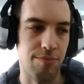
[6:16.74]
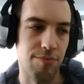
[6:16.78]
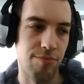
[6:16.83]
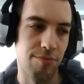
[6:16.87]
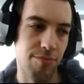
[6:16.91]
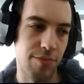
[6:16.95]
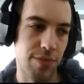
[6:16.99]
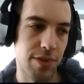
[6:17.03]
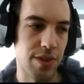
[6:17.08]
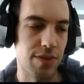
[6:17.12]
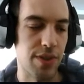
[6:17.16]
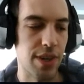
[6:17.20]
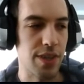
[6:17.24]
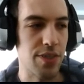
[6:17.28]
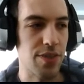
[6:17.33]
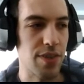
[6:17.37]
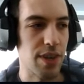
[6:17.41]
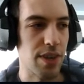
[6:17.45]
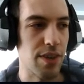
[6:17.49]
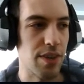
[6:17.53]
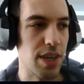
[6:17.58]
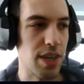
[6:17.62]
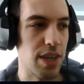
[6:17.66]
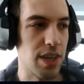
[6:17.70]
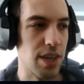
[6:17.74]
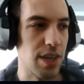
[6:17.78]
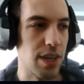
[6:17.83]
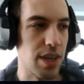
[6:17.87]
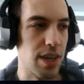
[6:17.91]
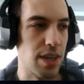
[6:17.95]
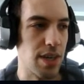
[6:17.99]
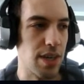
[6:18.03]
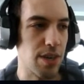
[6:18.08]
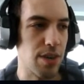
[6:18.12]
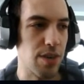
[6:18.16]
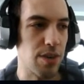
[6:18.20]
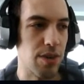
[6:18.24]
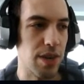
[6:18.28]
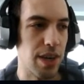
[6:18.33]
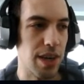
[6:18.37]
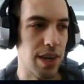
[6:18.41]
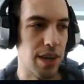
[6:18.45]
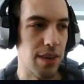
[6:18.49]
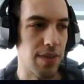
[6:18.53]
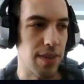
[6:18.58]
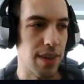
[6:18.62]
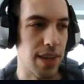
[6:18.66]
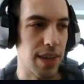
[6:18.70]
structuring your code
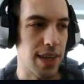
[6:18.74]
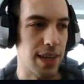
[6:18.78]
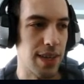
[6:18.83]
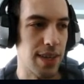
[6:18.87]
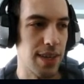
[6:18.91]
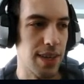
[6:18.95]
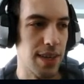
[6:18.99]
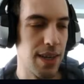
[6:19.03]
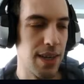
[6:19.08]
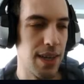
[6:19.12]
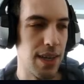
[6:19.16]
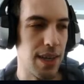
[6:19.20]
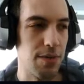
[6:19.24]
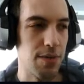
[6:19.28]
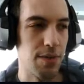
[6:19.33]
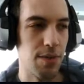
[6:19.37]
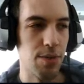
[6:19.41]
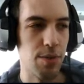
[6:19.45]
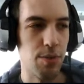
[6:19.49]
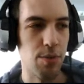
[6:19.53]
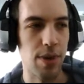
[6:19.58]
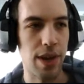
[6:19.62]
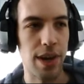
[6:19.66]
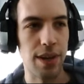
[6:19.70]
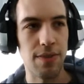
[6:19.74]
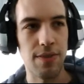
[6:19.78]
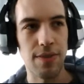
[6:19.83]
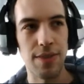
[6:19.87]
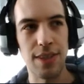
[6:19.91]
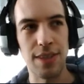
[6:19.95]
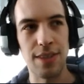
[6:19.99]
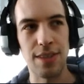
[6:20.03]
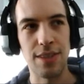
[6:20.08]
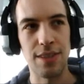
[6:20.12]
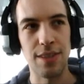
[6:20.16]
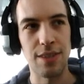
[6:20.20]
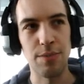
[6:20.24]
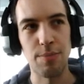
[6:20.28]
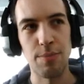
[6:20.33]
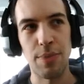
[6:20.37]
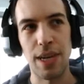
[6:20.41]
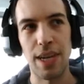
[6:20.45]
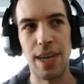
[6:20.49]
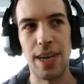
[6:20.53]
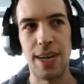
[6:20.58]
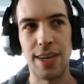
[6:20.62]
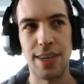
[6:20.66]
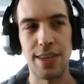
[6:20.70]
like that. If you write this super
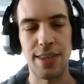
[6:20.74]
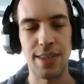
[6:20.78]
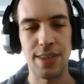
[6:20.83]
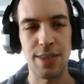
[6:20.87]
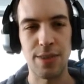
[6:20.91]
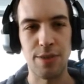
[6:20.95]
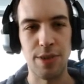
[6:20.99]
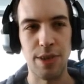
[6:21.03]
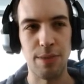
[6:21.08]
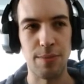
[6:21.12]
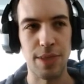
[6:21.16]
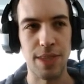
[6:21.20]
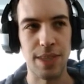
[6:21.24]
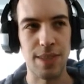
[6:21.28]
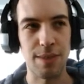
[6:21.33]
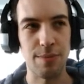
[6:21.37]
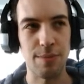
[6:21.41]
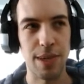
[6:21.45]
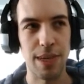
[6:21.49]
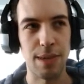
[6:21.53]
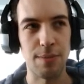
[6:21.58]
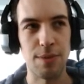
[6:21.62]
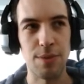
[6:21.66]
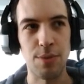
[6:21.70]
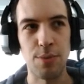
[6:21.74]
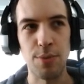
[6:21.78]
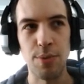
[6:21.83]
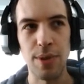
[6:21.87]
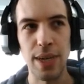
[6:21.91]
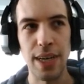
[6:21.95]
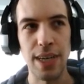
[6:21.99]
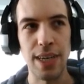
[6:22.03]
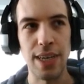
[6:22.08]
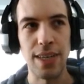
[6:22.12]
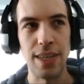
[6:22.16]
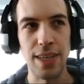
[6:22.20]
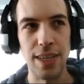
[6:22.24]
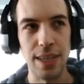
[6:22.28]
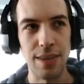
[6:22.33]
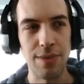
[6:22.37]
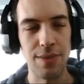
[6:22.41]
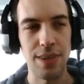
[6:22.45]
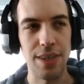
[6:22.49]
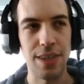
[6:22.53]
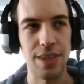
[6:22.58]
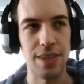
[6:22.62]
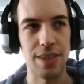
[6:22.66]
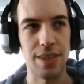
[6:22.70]
large script, it becomes really
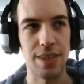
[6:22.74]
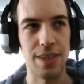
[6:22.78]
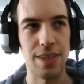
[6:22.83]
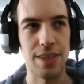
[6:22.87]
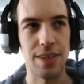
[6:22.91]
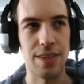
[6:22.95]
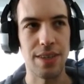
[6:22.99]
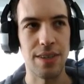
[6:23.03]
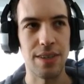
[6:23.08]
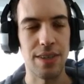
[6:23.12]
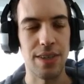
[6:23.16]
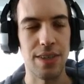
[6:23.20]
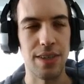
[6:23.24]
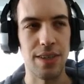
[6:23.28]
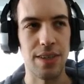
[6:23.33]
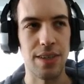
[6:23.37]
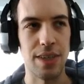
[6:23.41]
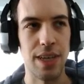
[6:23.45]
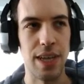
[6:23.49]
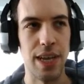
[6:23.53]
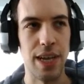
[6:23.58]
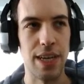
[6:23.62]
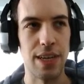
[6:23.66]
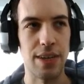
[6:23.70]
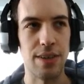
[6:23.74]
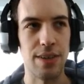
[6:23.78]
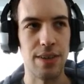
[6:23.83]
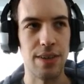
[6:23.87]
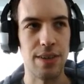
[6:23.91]
difficult later on